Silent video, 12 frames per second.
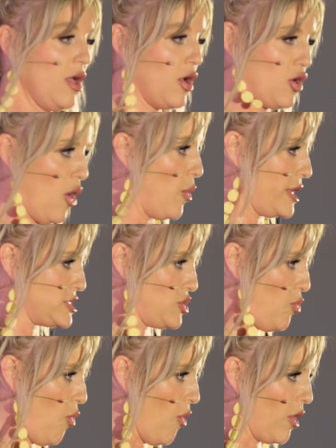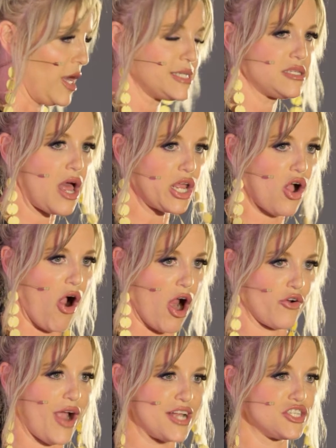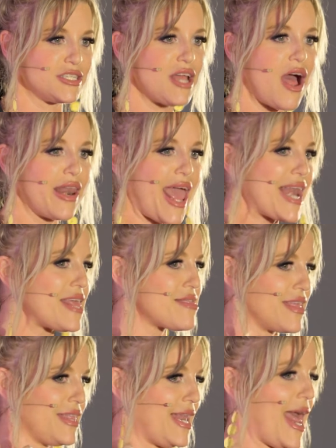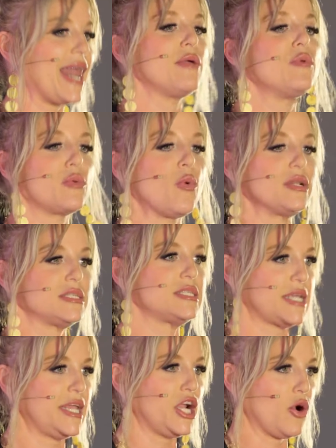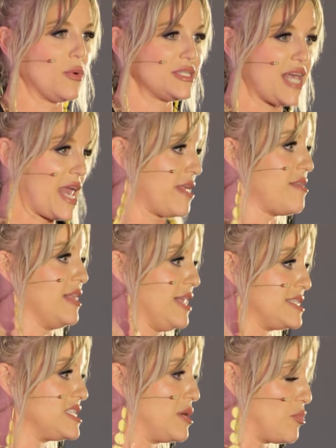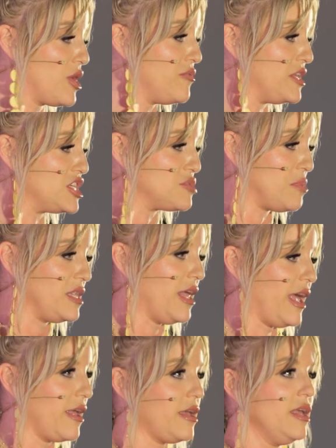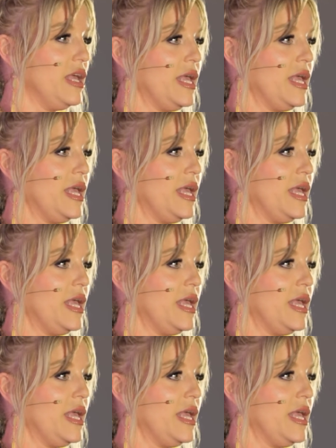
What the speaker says: going to war, it's not a car crash, it's not anything that anyone wants to hear was anything less than a privilege, but like,